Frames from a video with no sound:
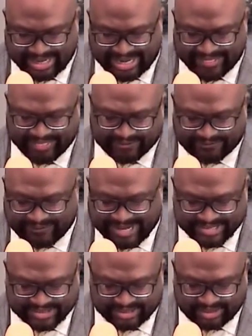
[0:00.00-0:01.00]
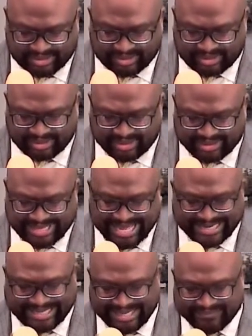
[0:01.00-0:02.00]
And the vessel
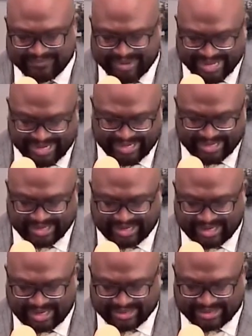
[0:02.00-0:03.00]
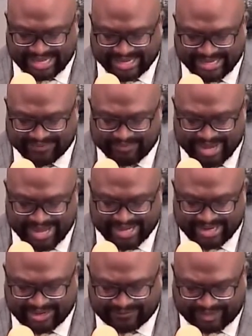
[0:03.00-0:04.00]
that he made
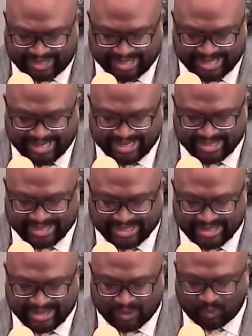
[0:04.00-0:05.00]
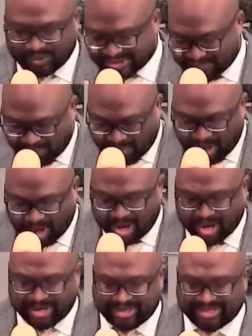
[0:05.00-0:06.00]
of clay was
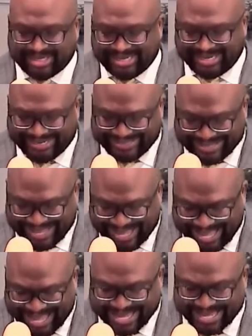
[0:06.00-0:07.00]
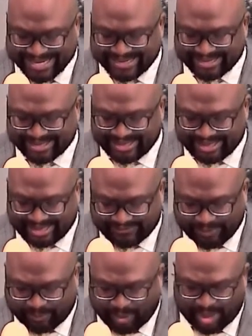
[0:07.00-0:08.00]
marred in the hand of
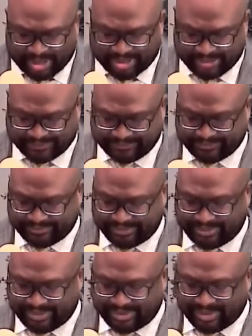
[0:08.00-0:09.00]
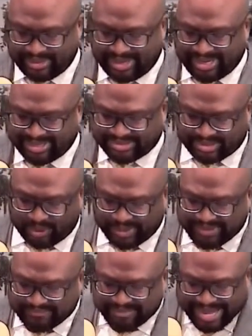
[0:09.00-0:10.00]
the potter. So
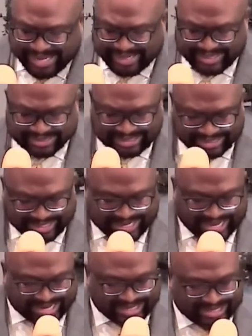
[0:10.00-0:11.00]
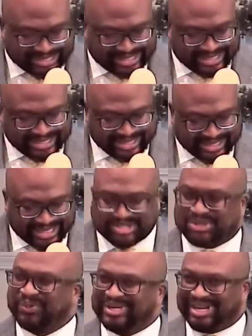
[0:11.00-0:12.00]
he made it again
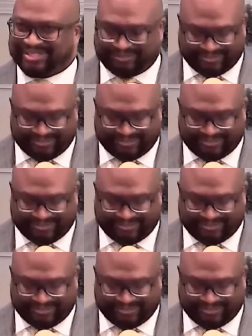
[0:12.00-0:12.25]
into another